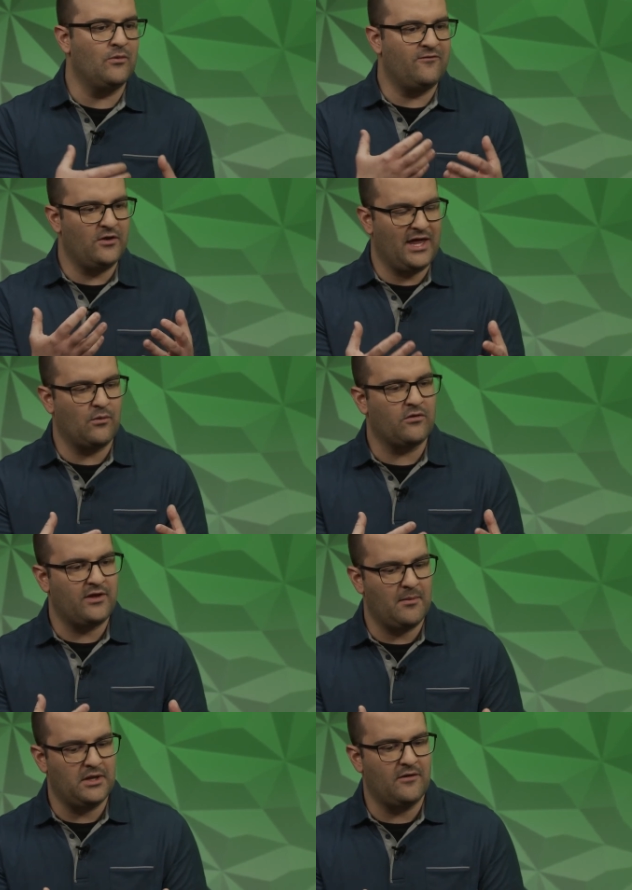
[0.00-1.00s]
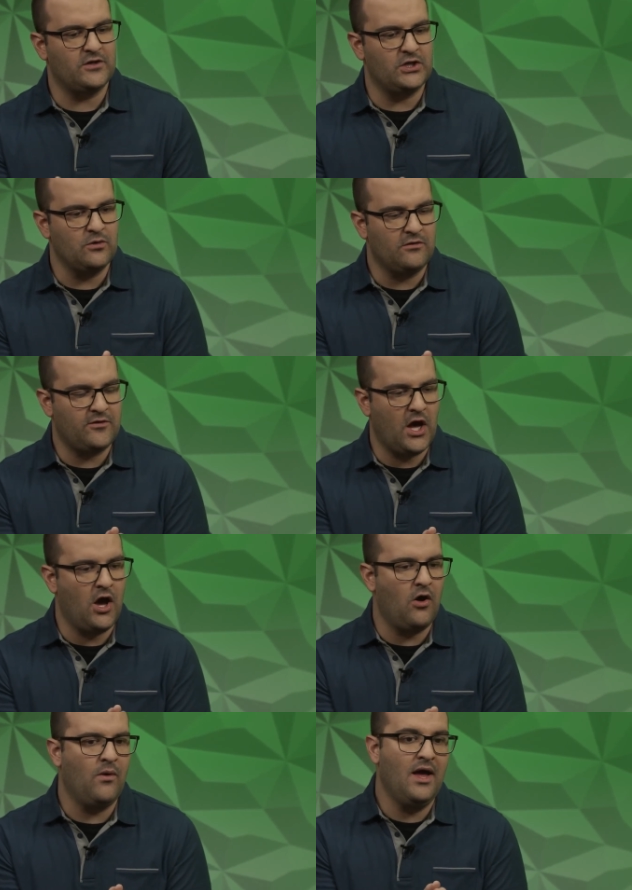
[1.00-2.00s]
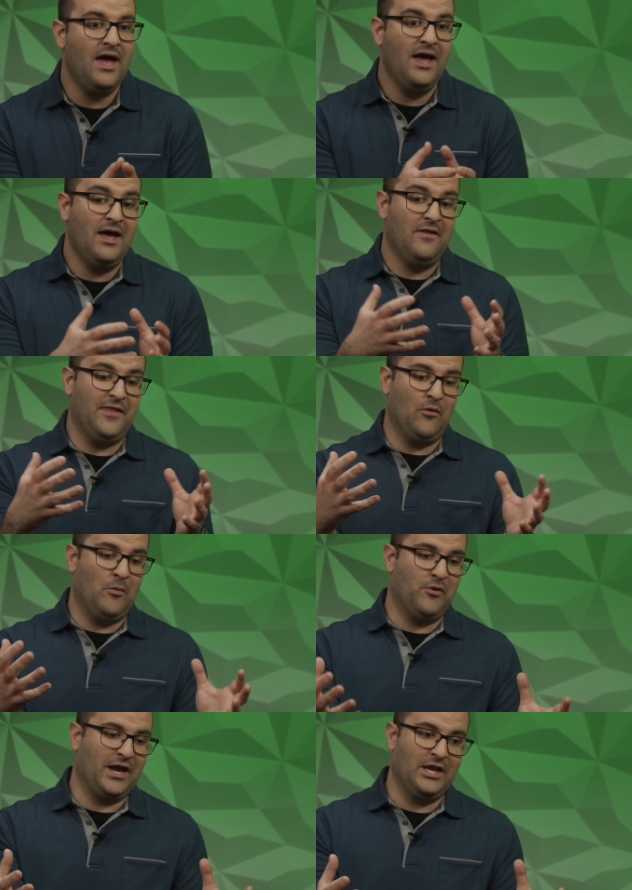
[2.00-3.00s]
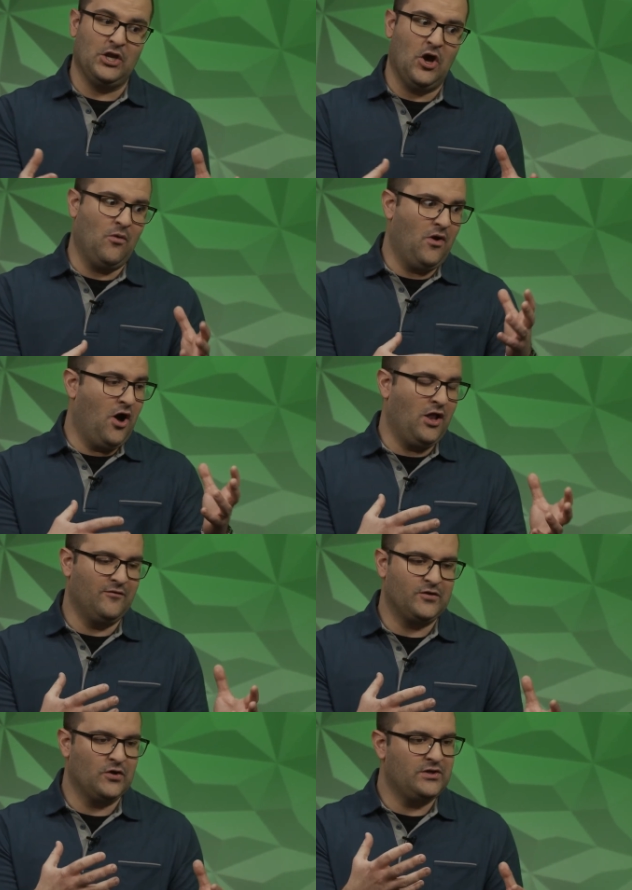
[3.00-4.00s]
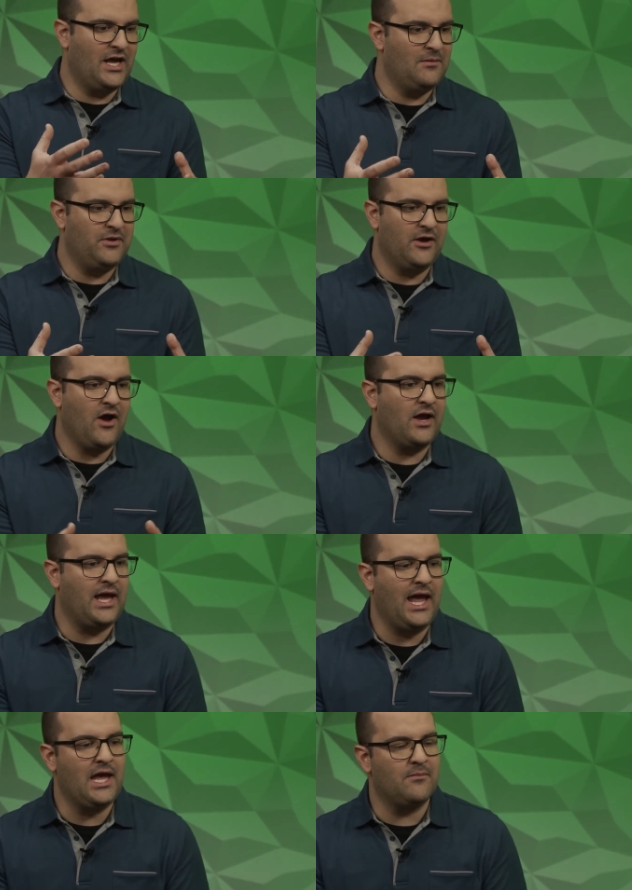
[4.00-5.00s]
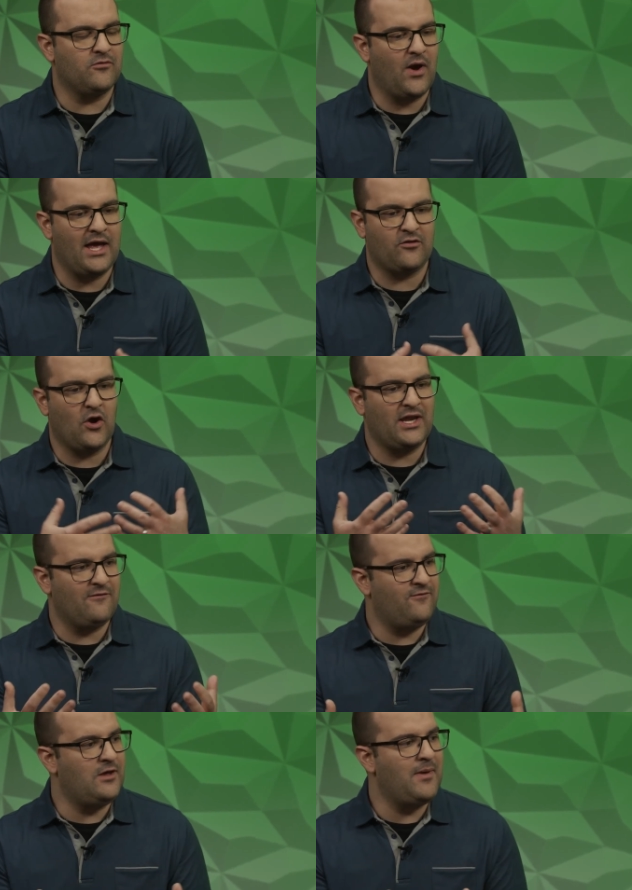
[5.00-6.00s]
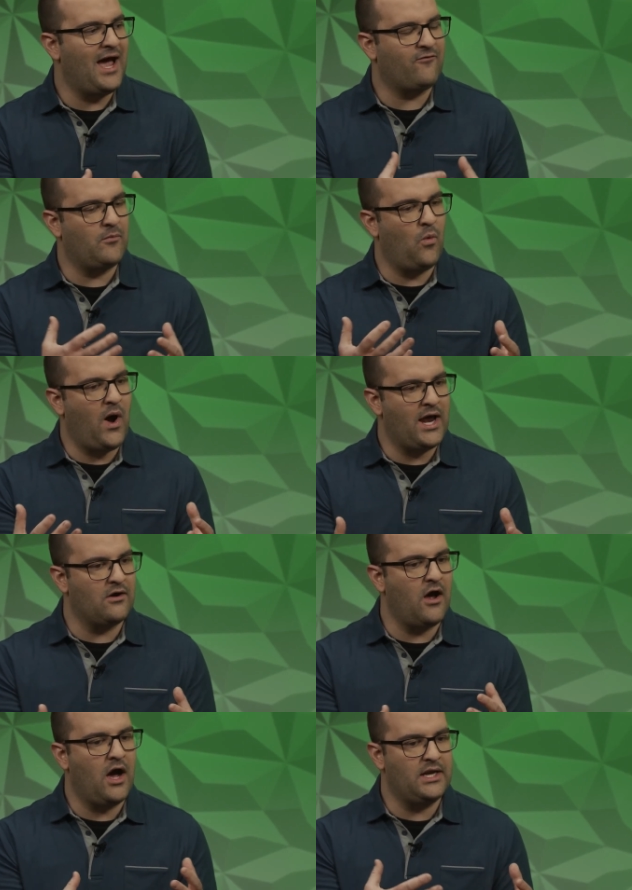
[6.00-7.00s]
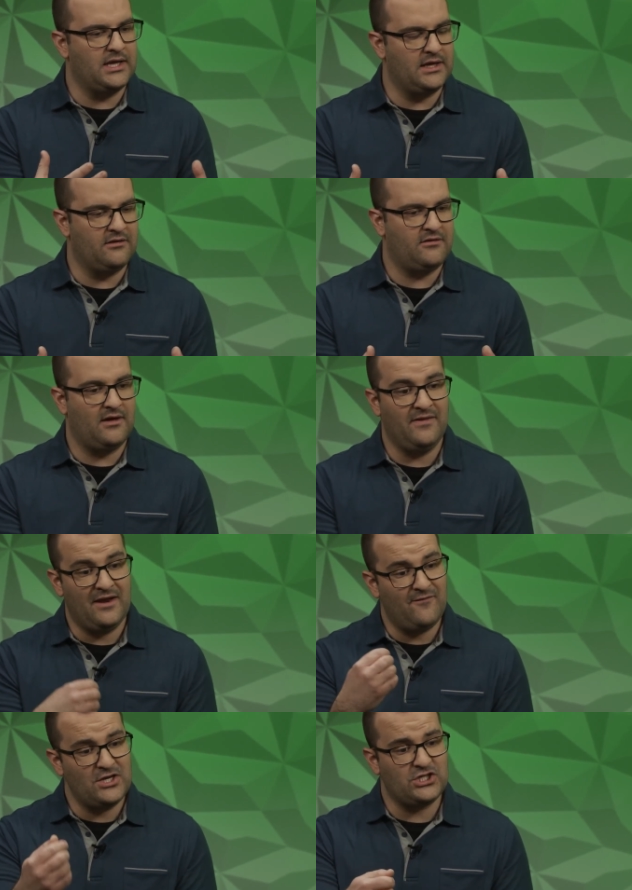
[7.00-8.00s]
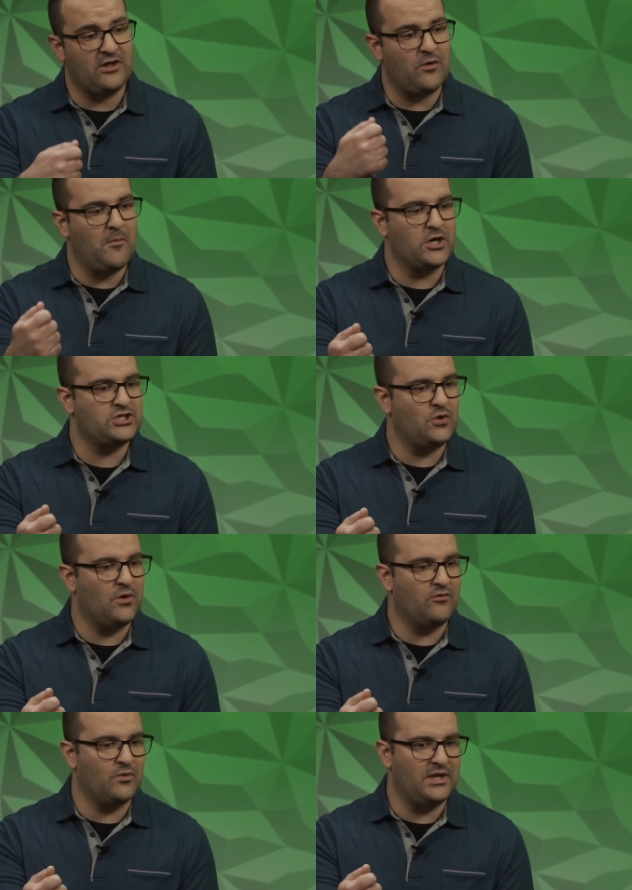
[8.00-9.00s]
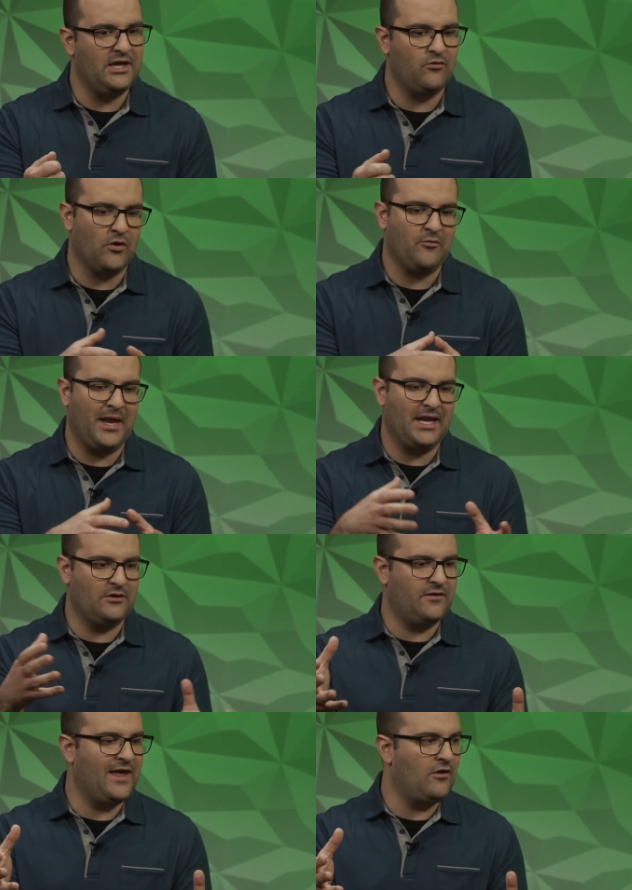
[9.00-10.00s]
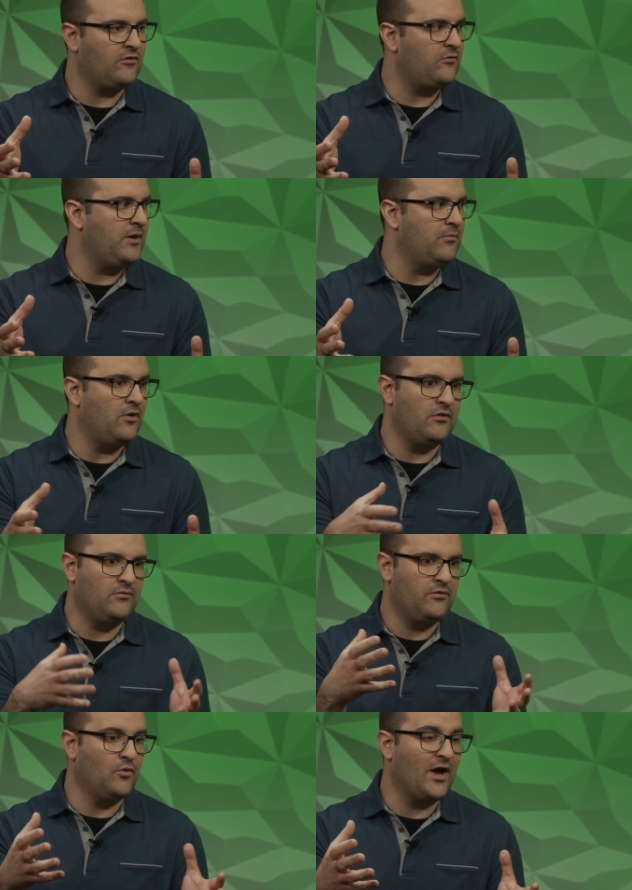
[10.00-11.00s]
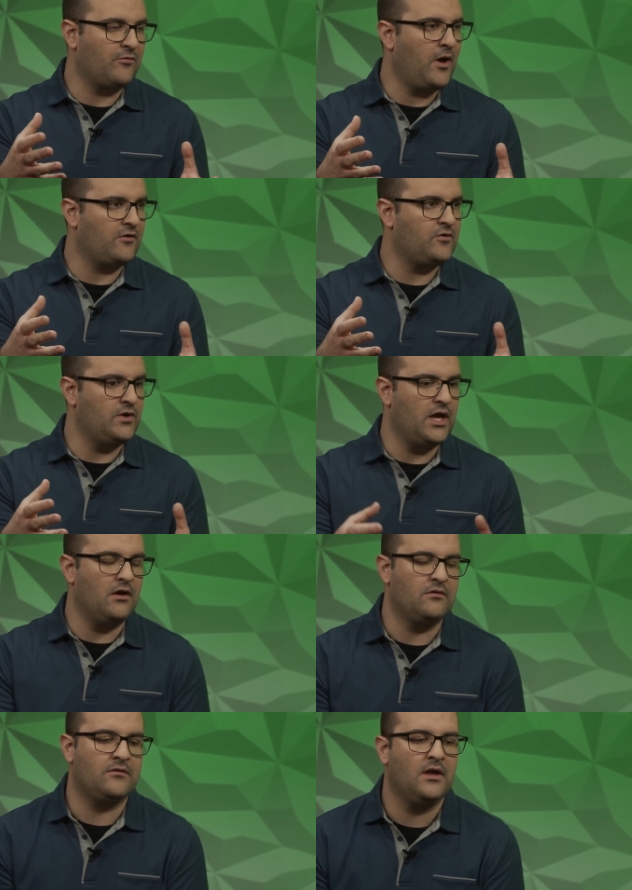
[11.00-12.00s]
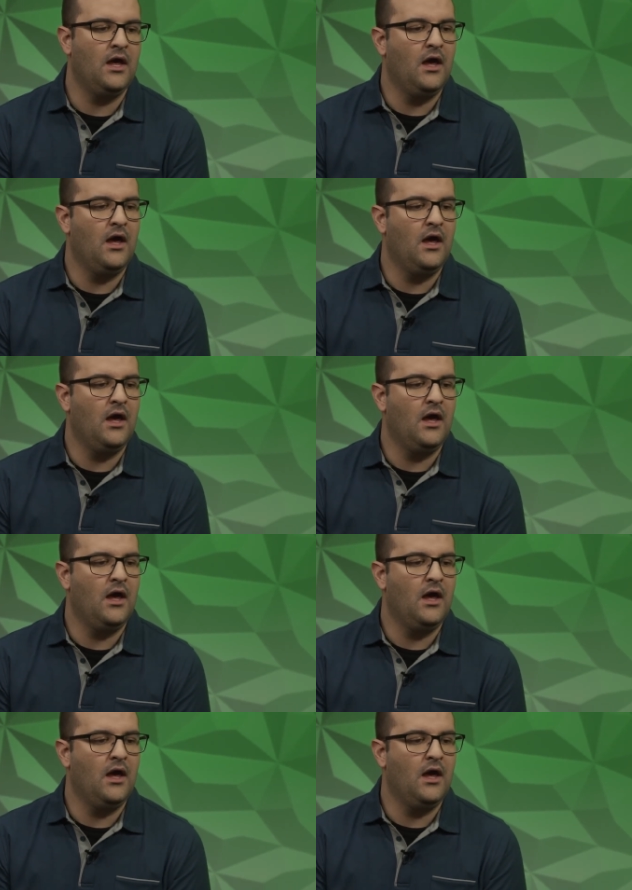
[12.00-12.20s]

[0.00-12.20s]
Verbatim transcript: and we feel like we're stable enough to do so. Then we'll bring in, you know, all of Turn 10 and Playground Games, right? Start getting feedback from a wider audience. And then eventually, as we march towards release, we're expanding out to thousands of people through Xbox Studios.